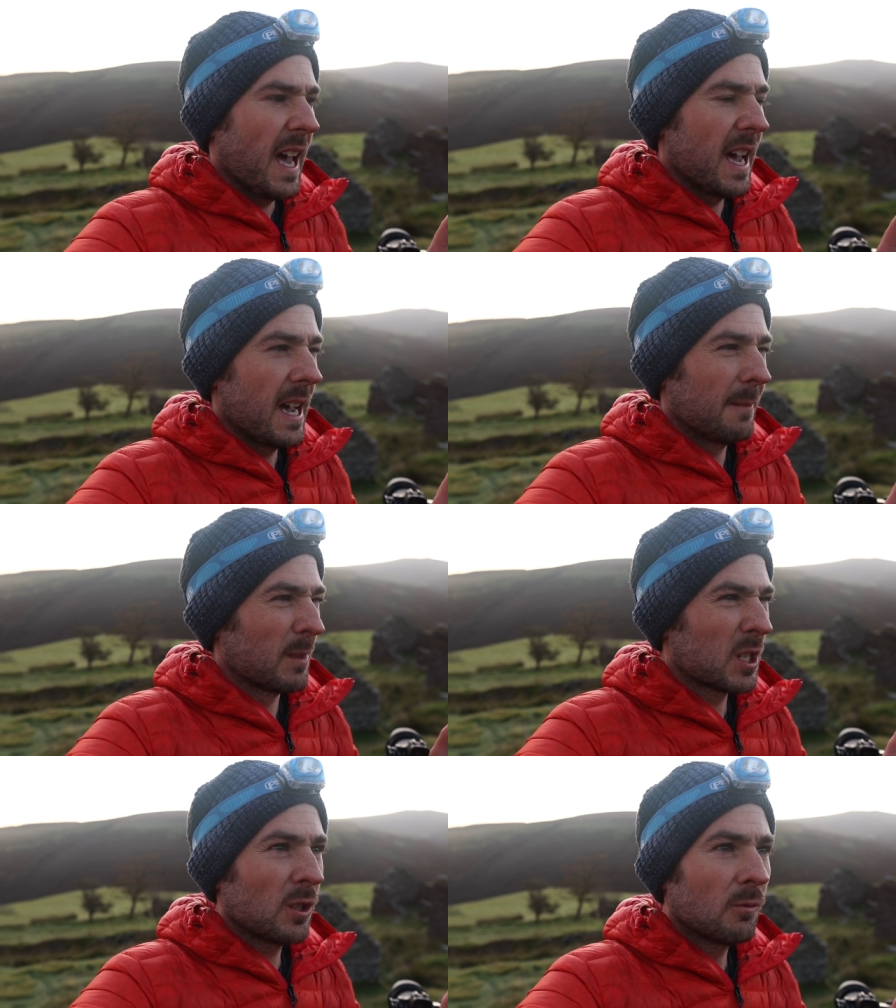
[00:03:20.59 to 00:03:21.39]

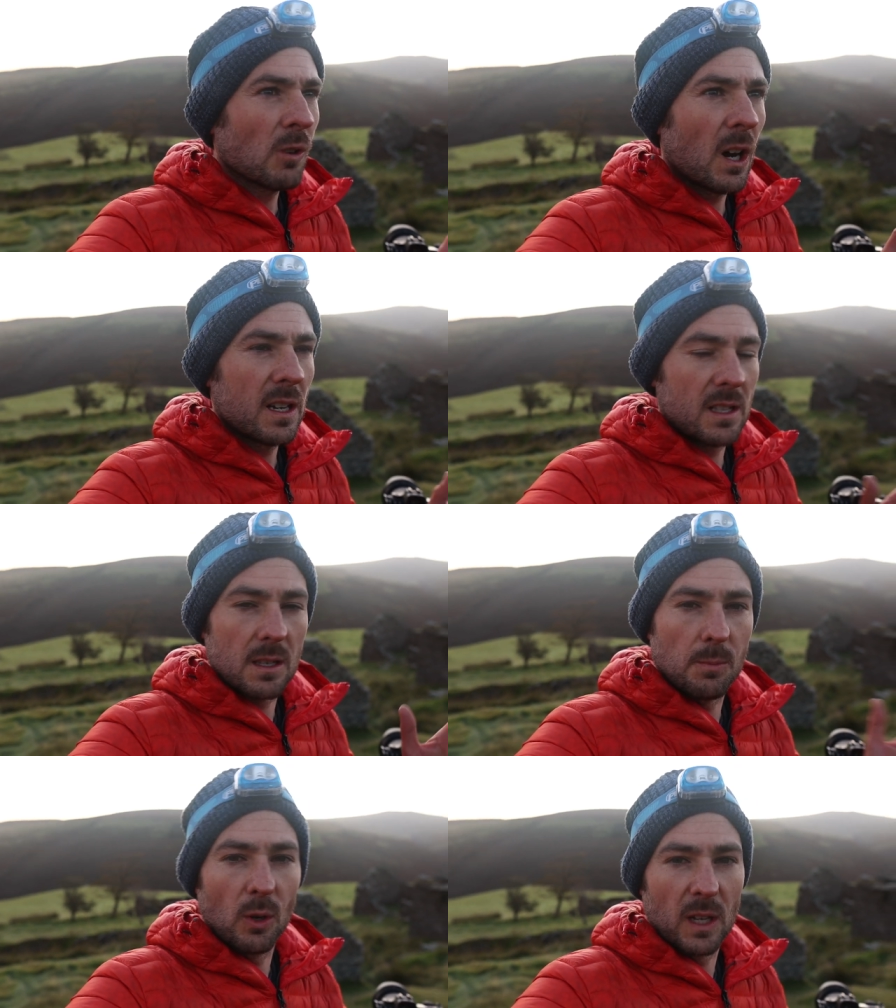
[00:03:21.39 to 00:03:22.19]
Um, the sunrise
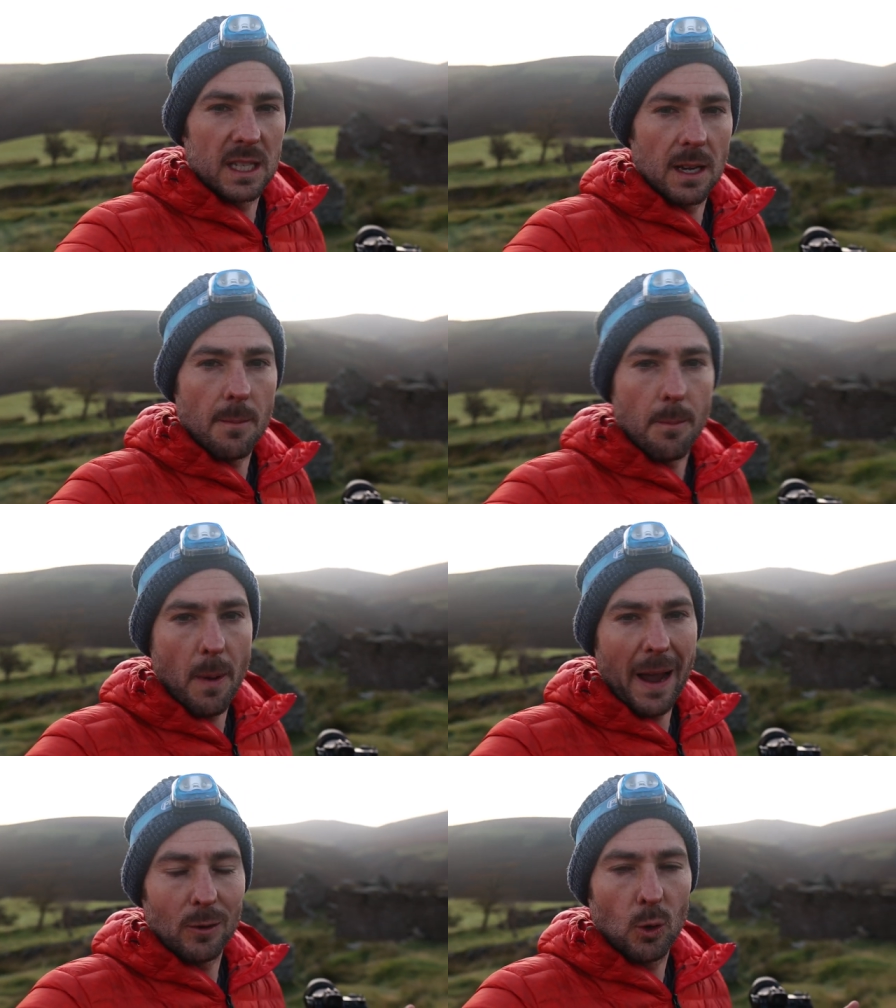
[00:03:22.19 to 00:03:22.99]
this morning is at
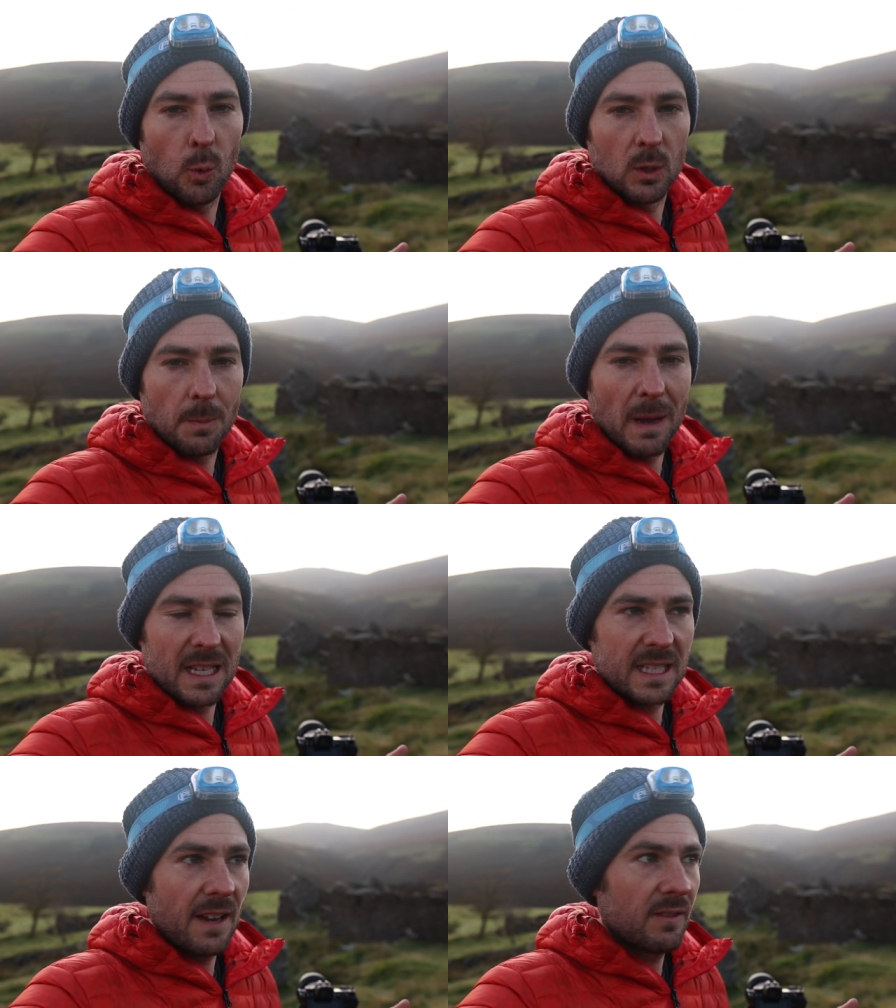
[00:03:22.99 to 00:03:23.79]
about quarter
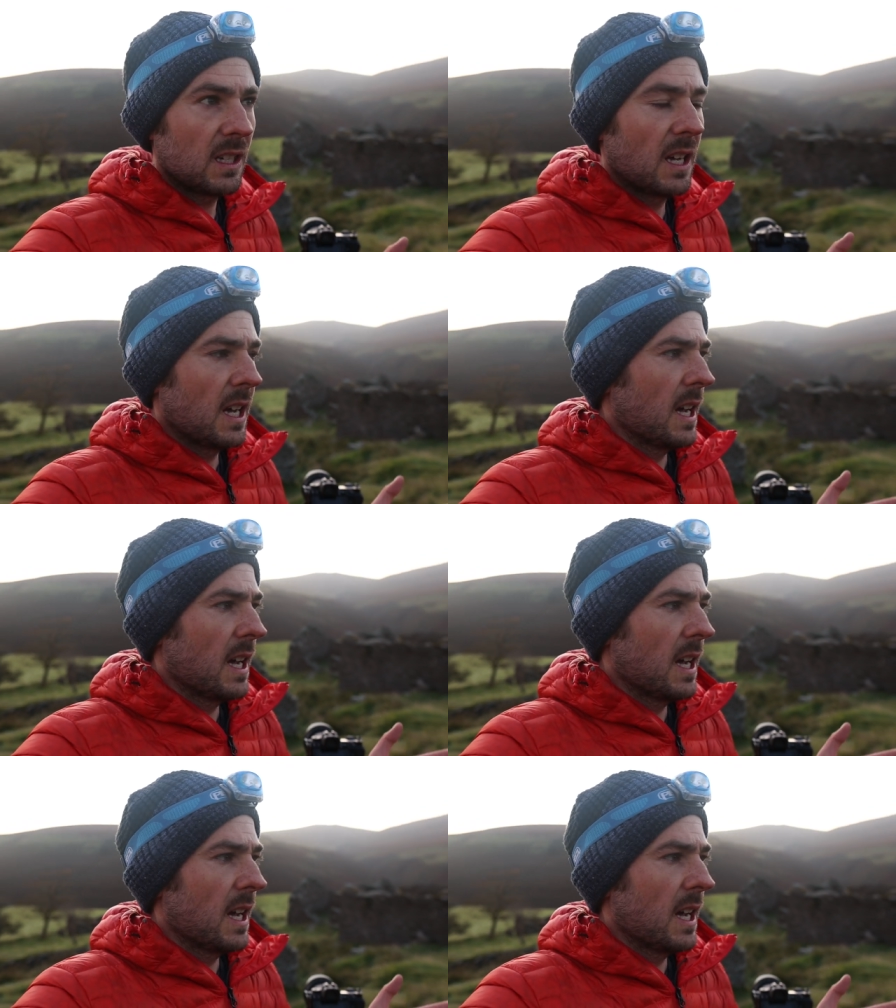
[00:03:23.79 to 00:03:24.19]
past seven,